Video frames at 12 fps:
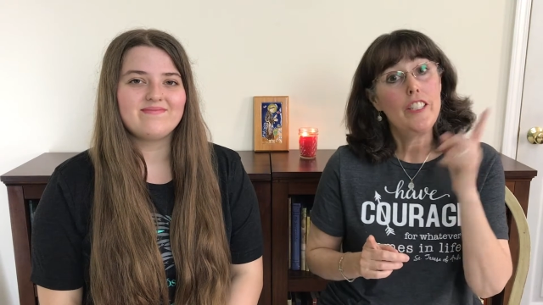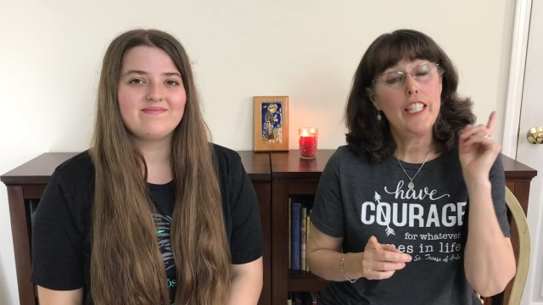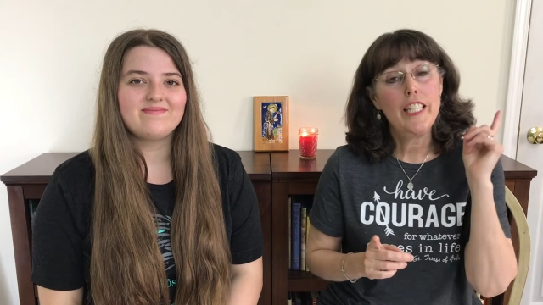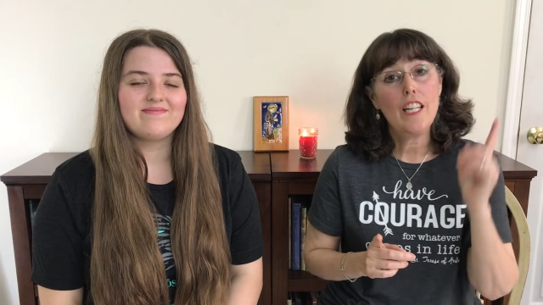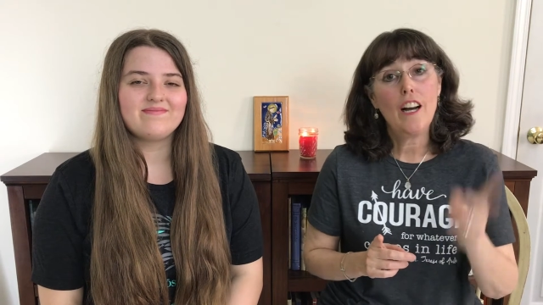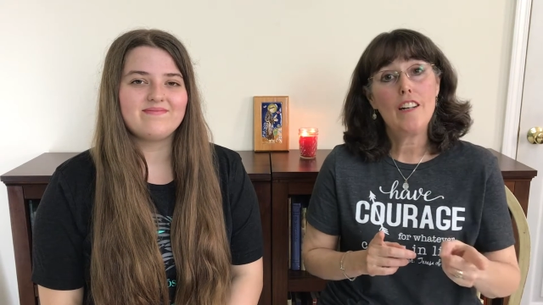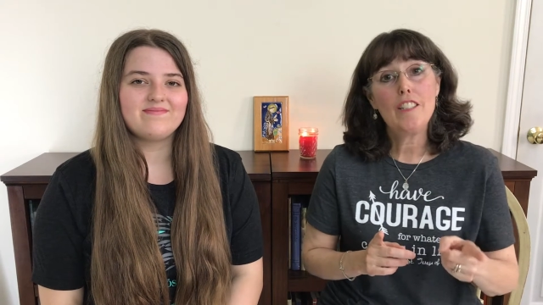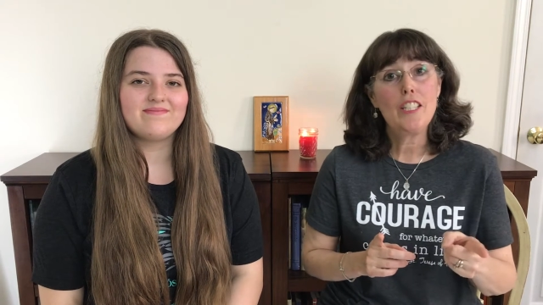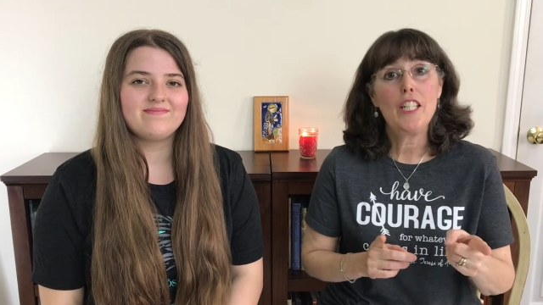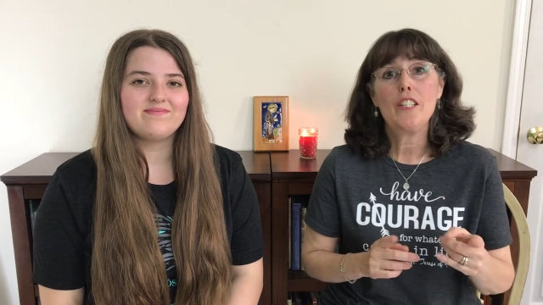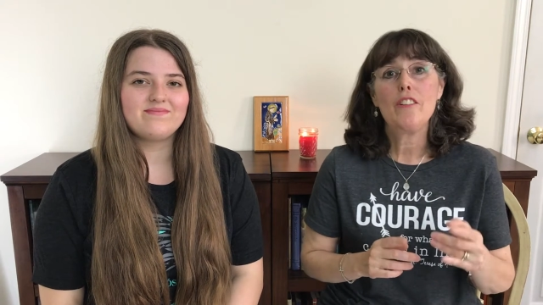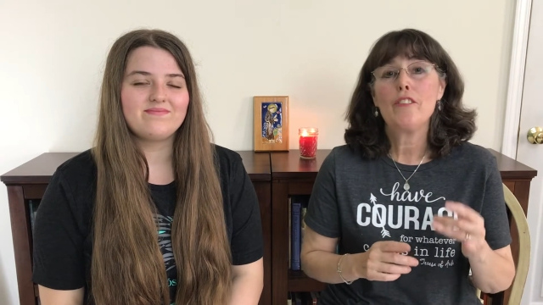Speaker 1: Tree
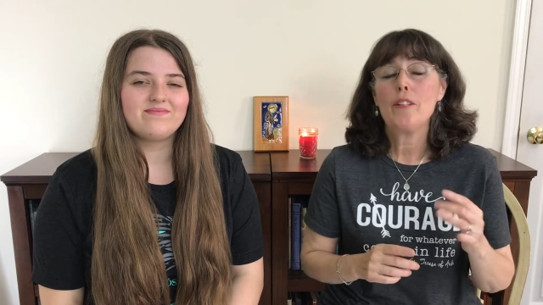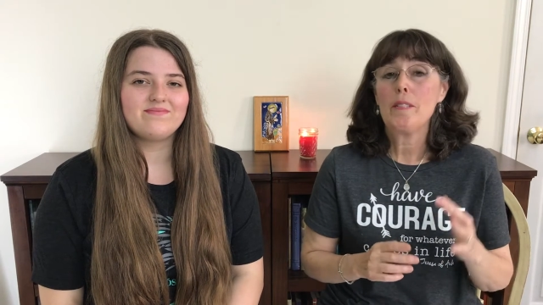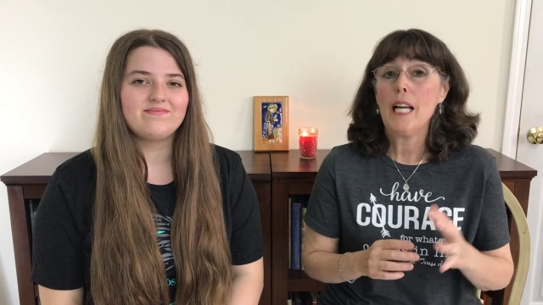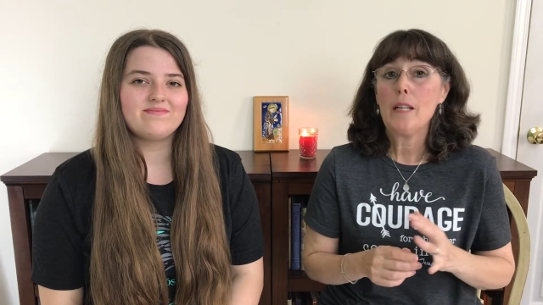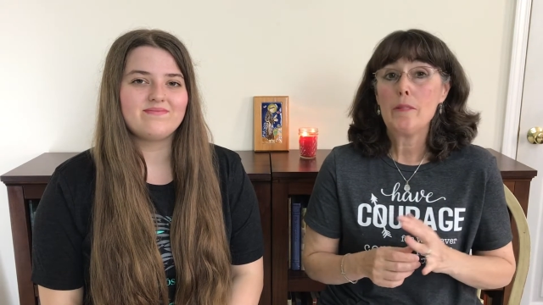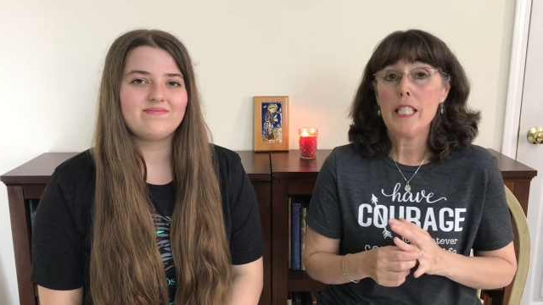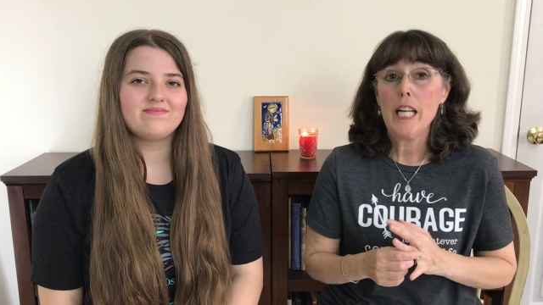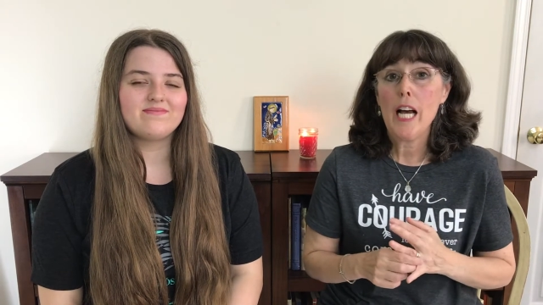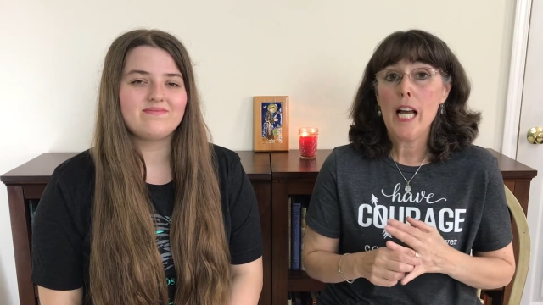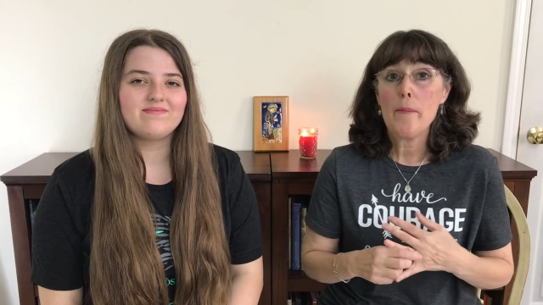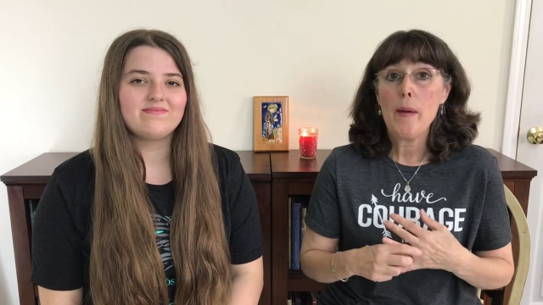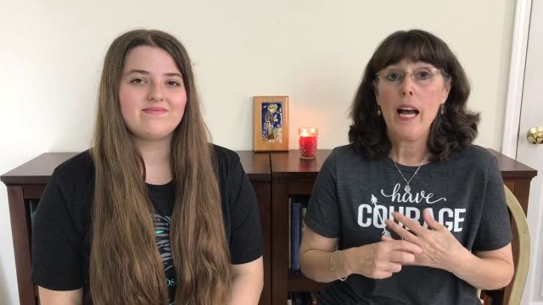also from time to time
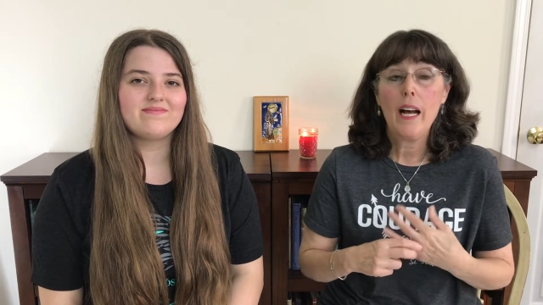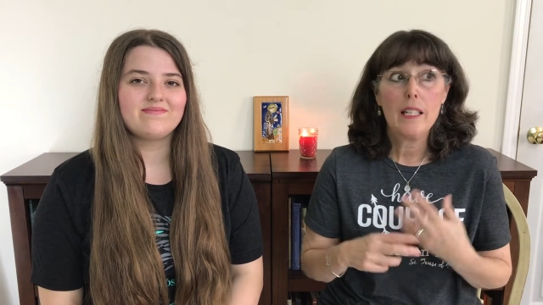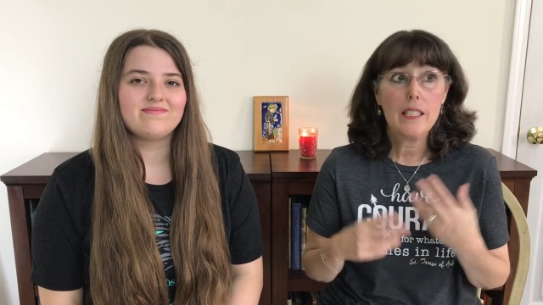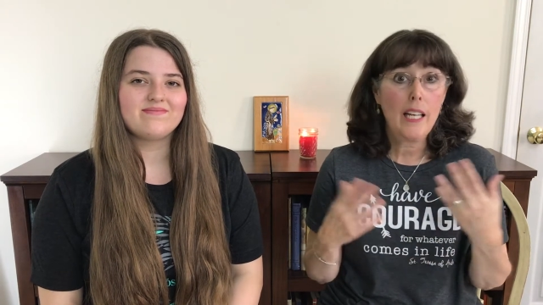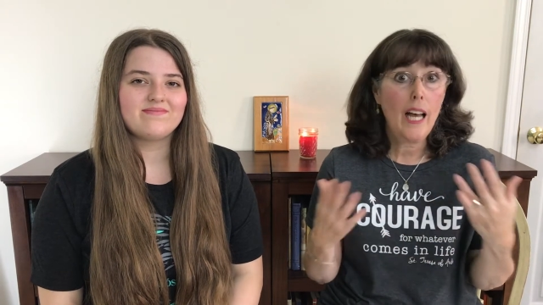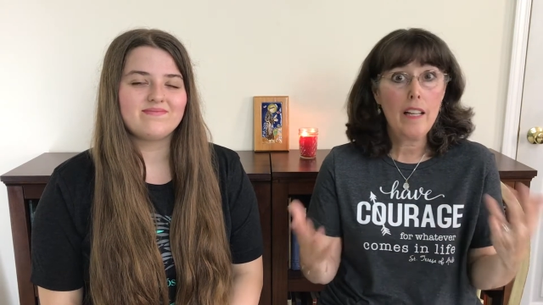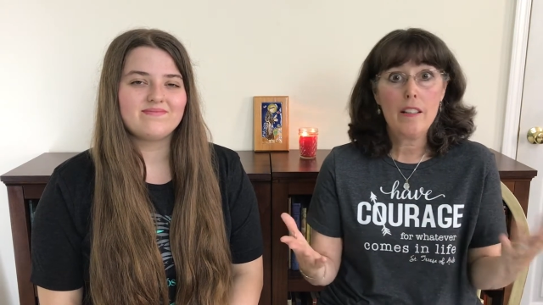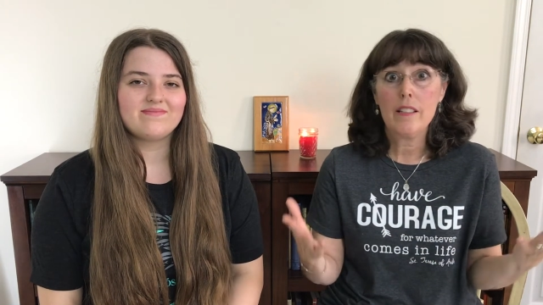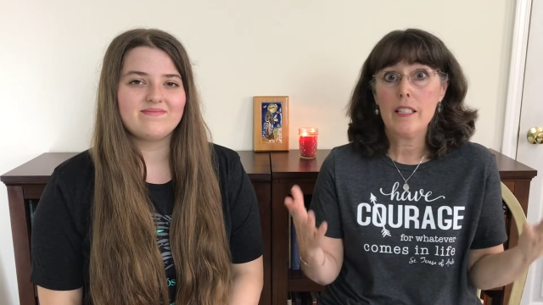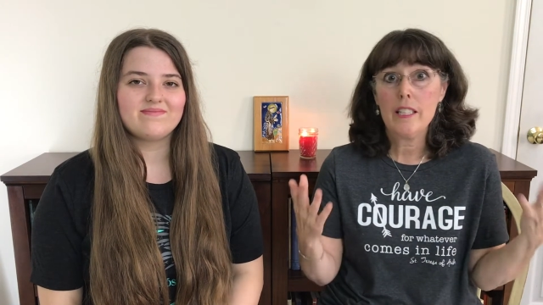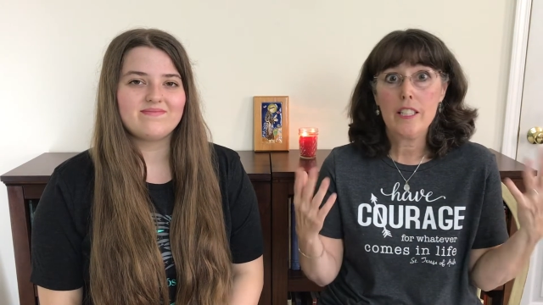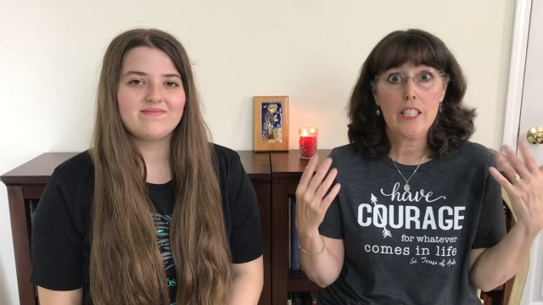has Catholic
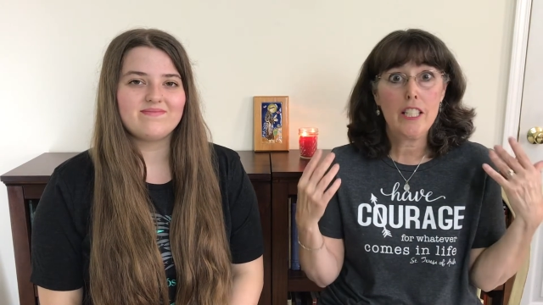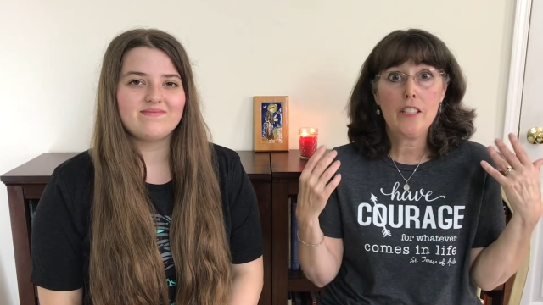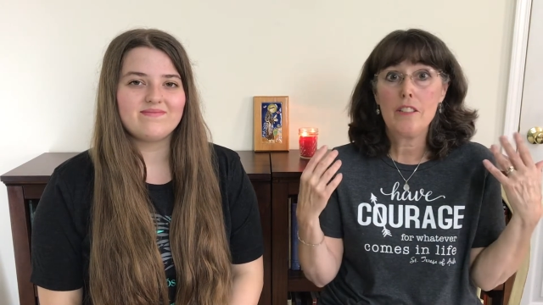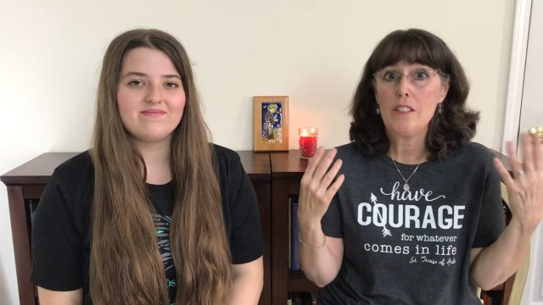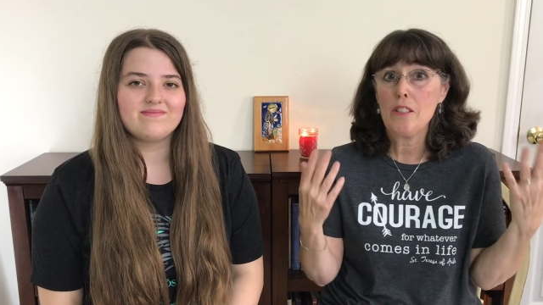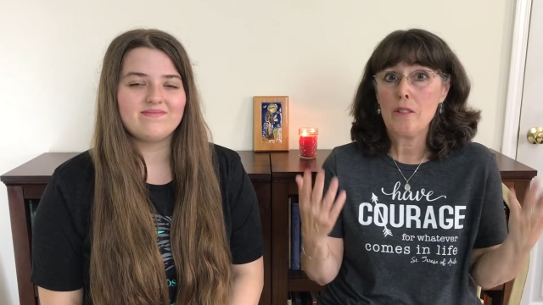stickers or